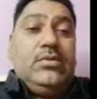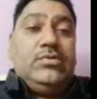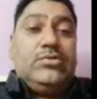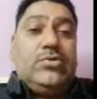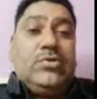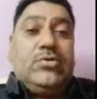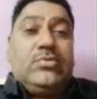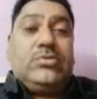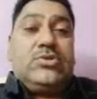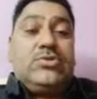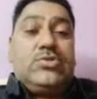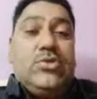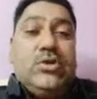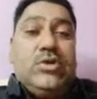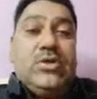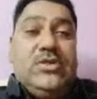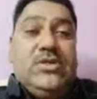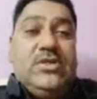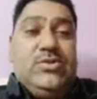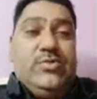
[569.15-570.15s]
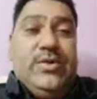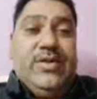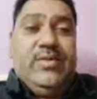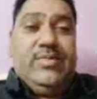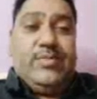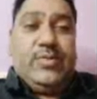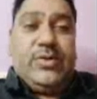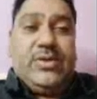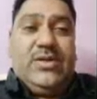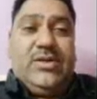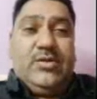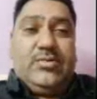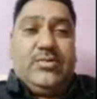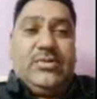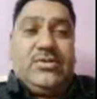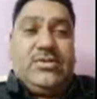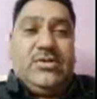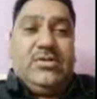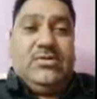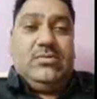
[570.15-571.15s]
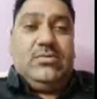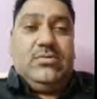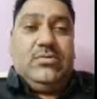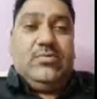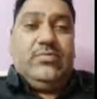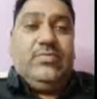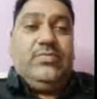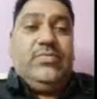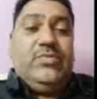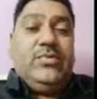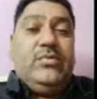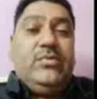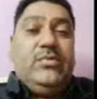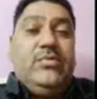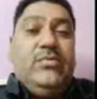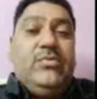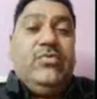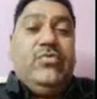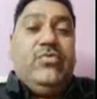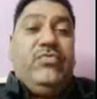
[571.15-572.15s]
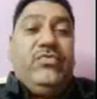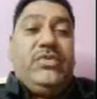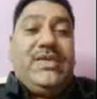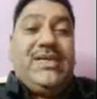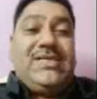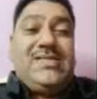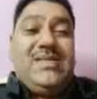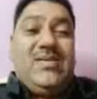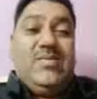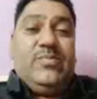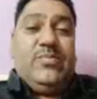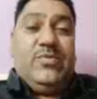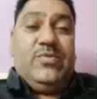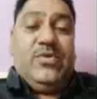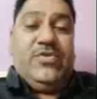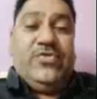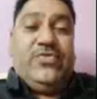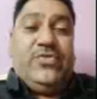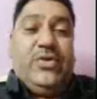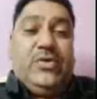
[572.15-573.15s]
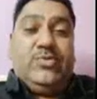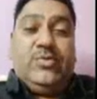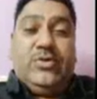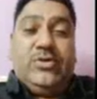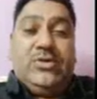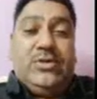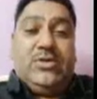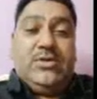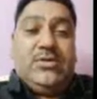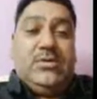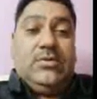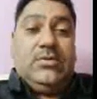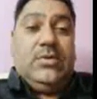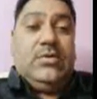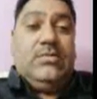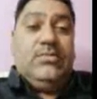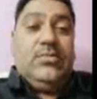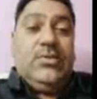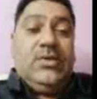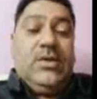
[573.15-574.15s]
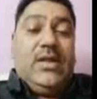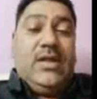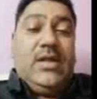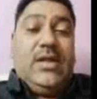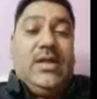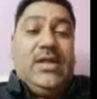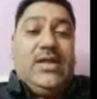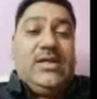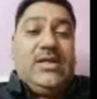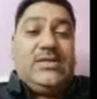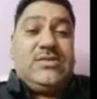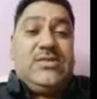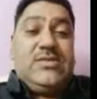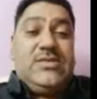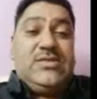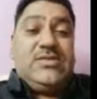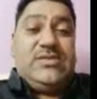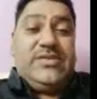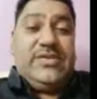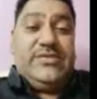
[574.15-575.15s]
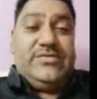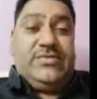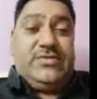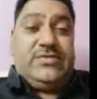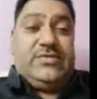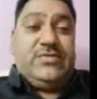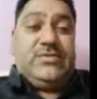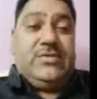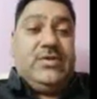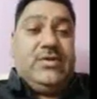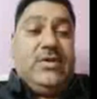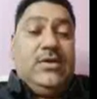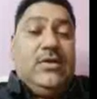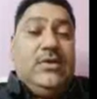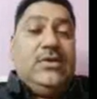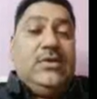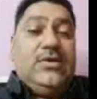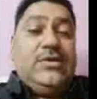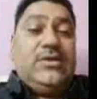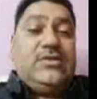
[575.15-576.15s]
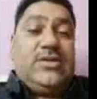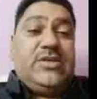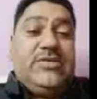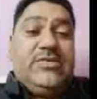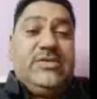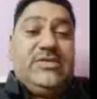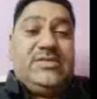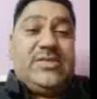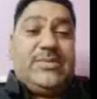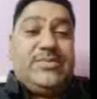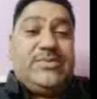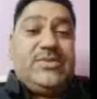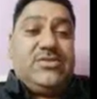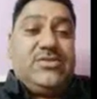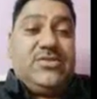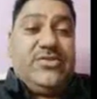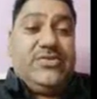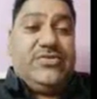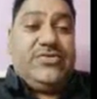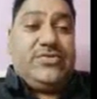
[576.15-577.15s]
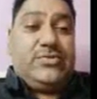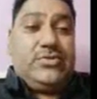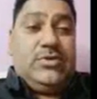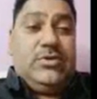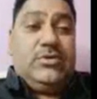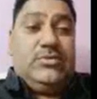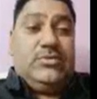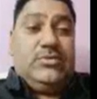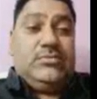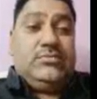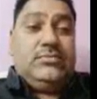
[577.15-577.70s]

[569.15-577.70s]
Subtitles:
So, stock is very important question with the example of water. And last is reserves. Reserve is subset of stock.